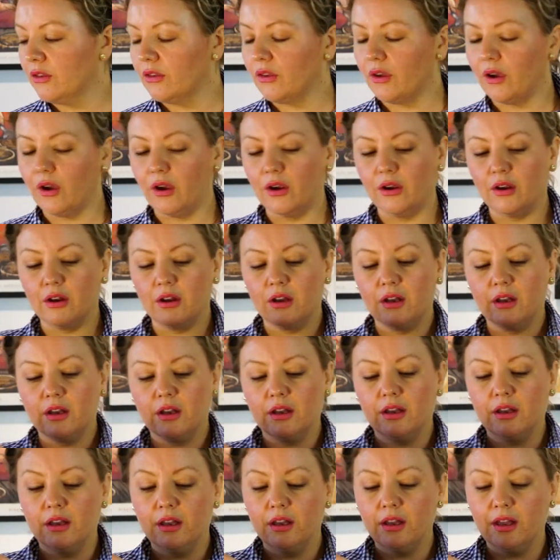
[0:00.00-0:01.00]
So
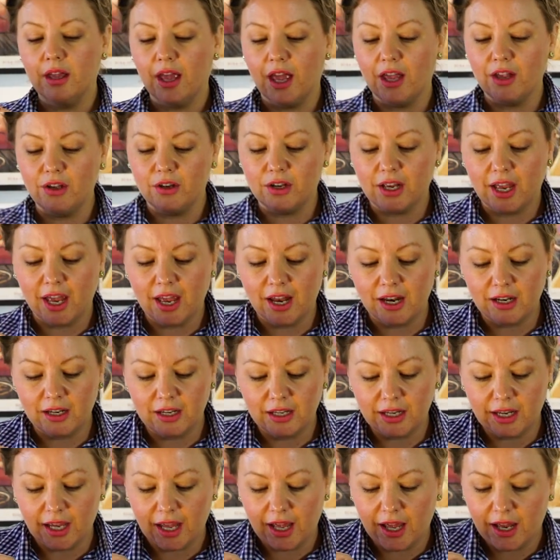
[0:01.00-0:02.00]
get your kettle
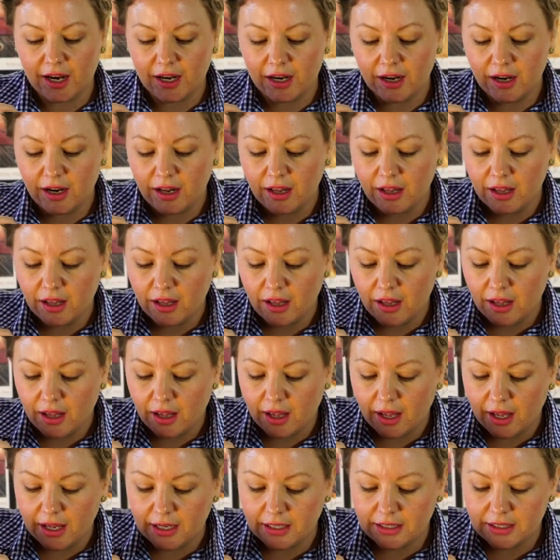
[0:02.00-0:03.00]
again
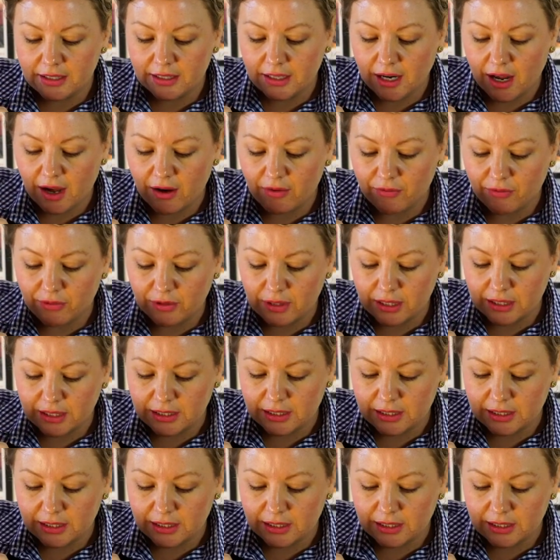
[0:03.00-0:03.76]
and start from the